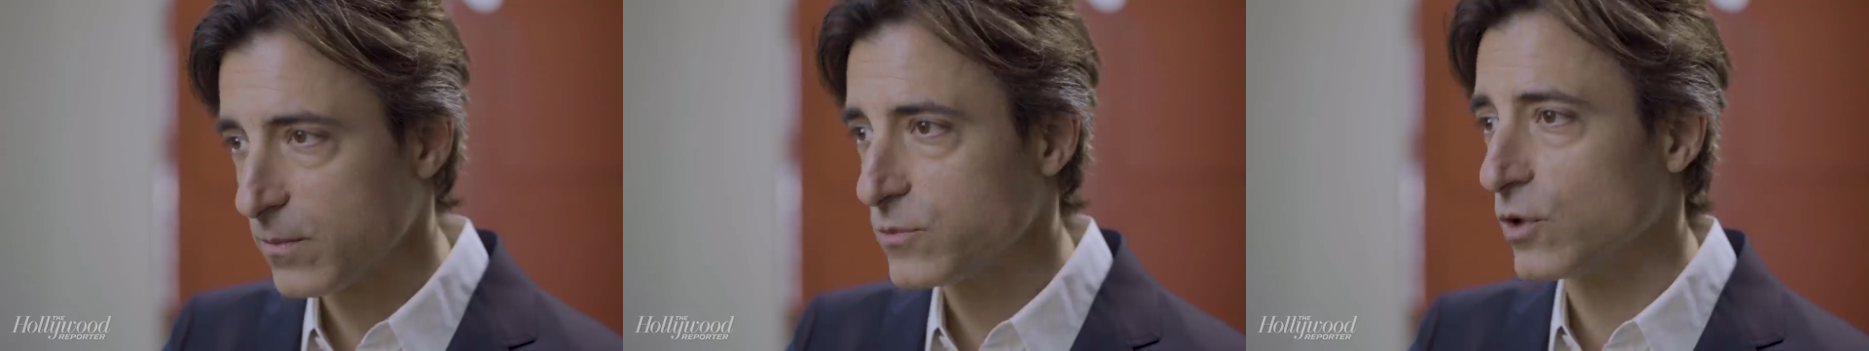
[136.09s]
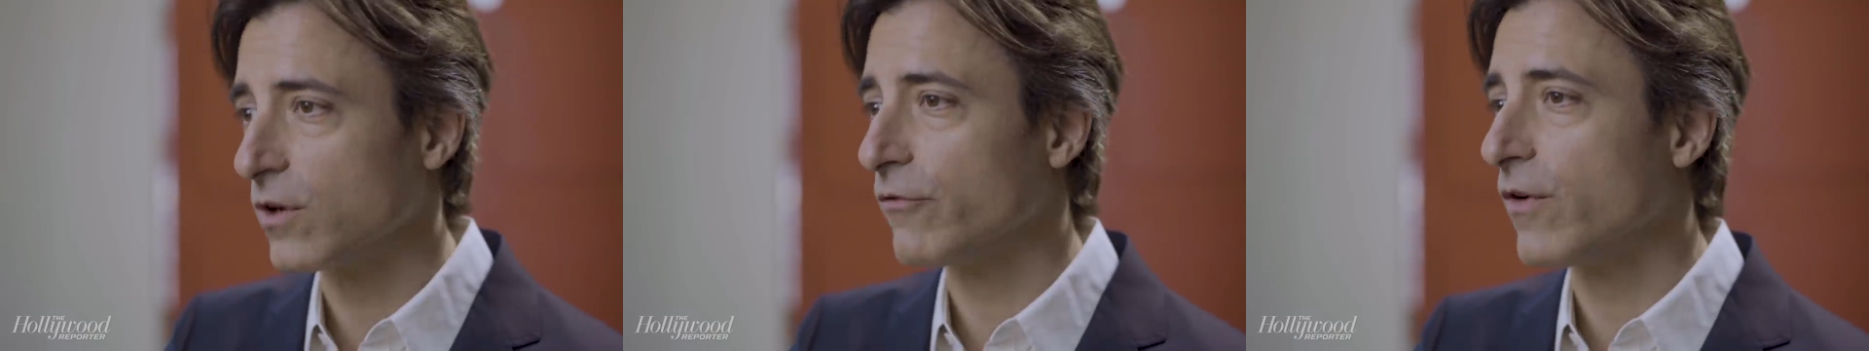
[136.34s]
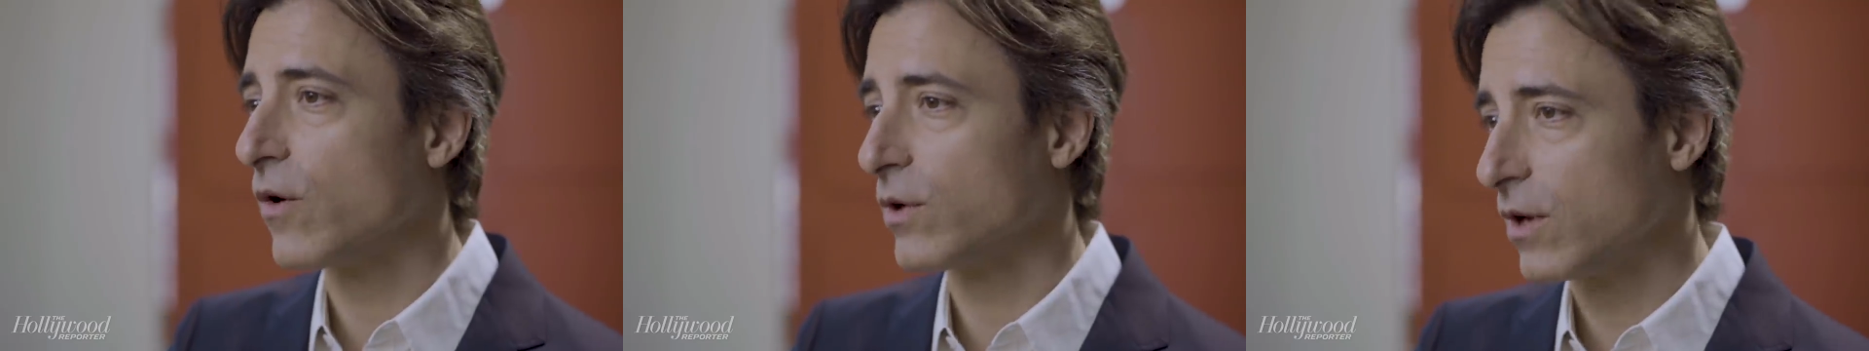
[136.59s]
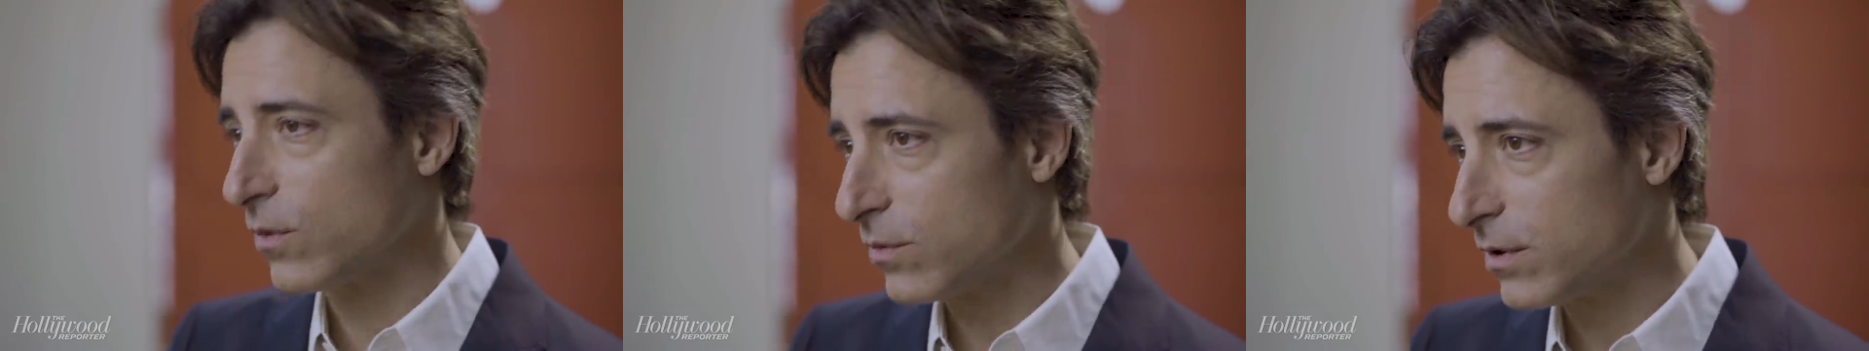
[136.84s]
took a
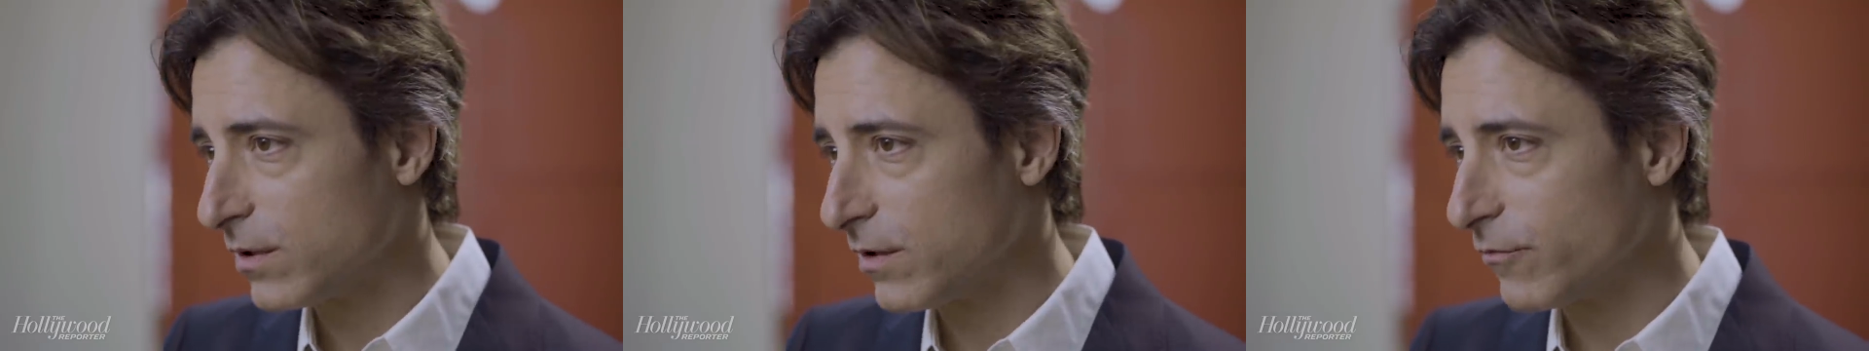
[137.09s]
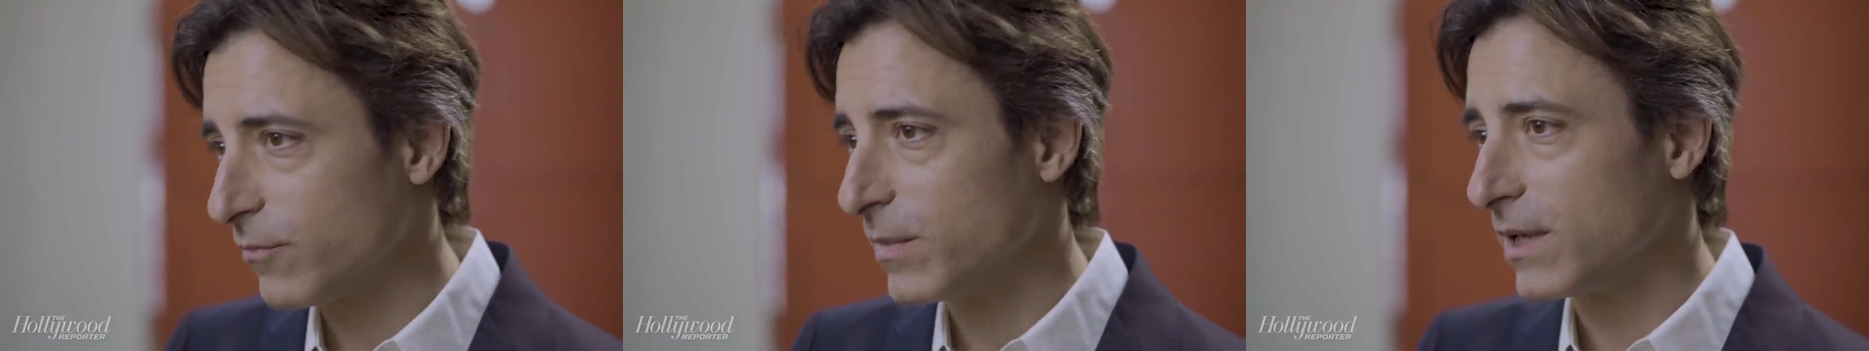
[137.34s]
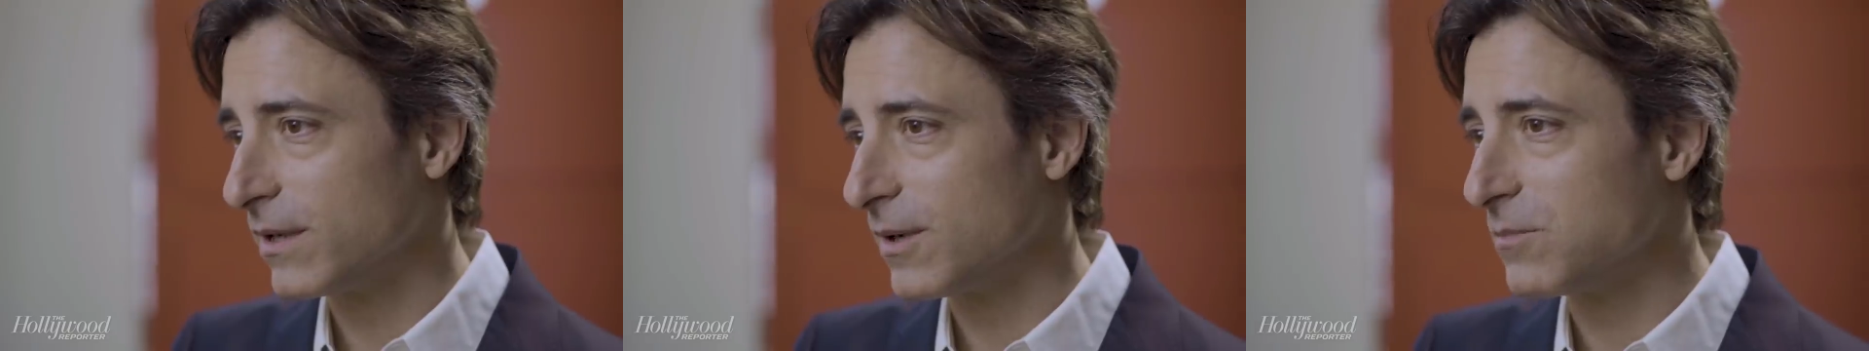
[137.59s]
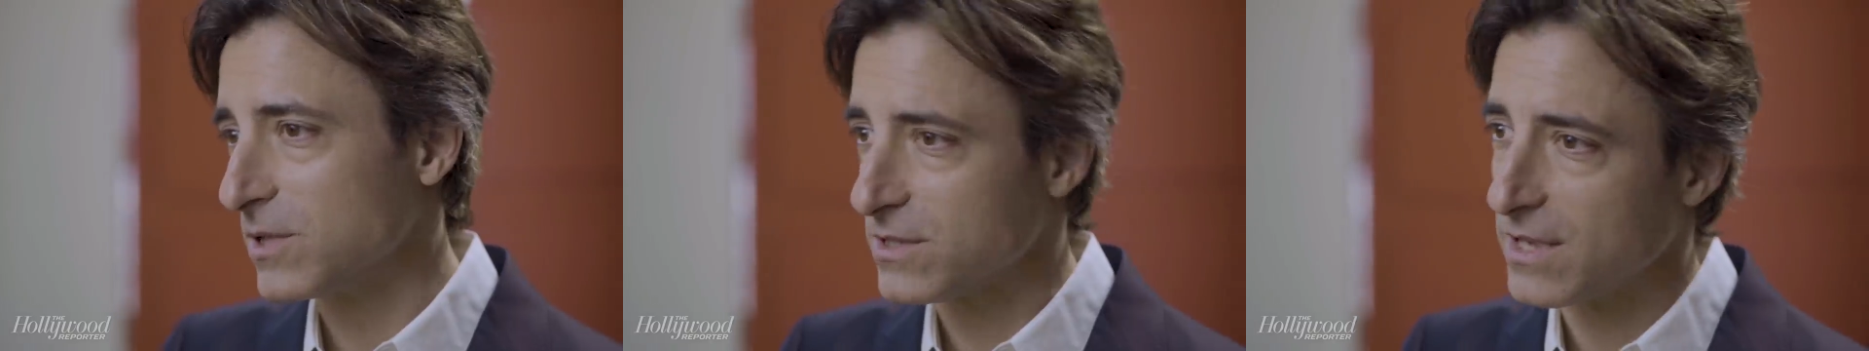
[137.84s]
photo of me and
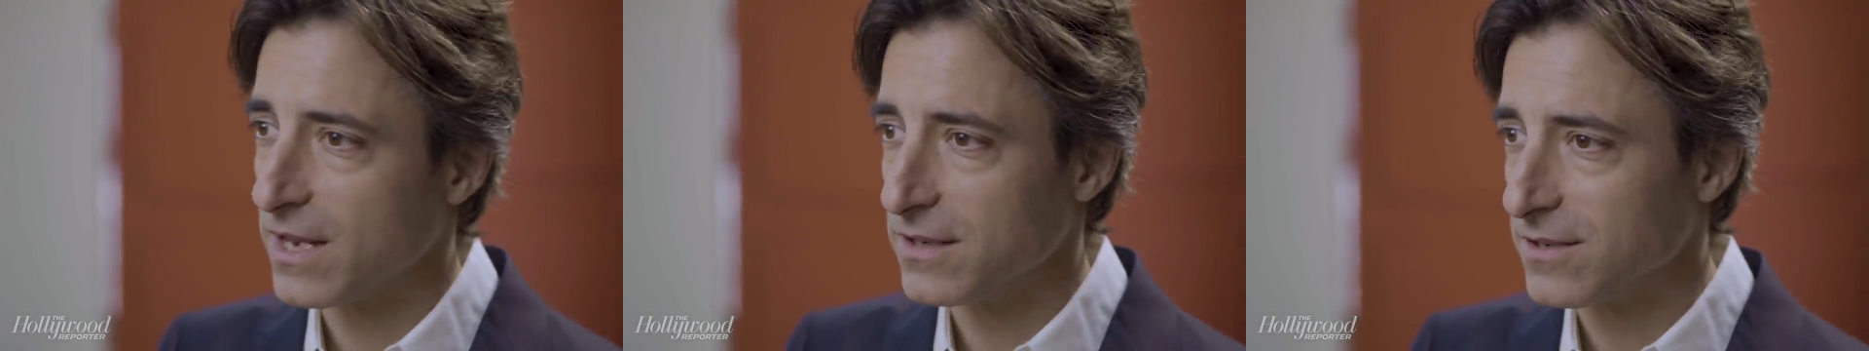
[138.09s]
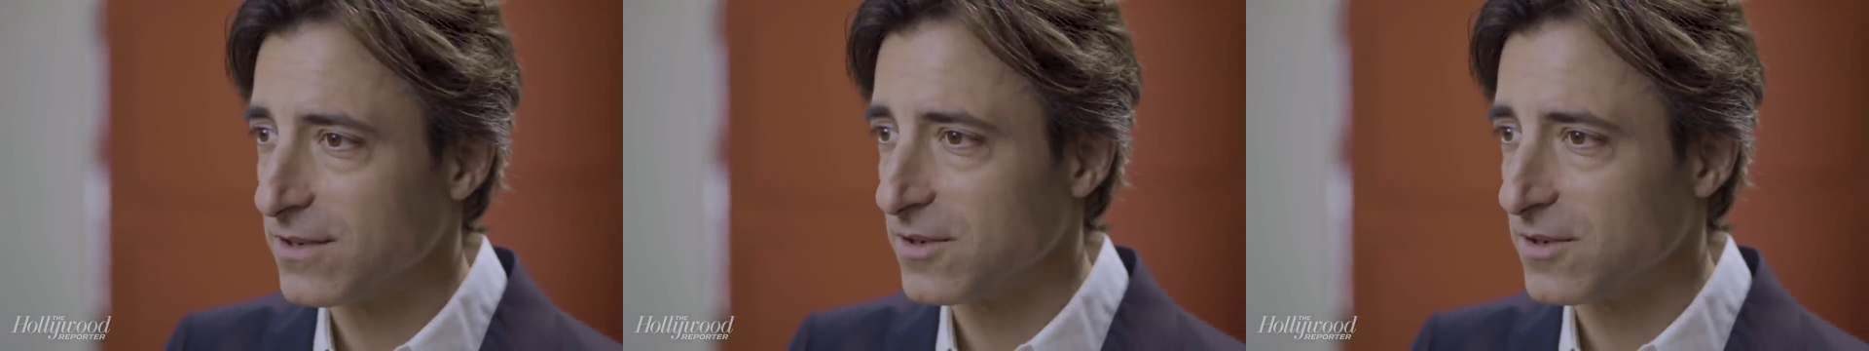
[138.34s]
him to send to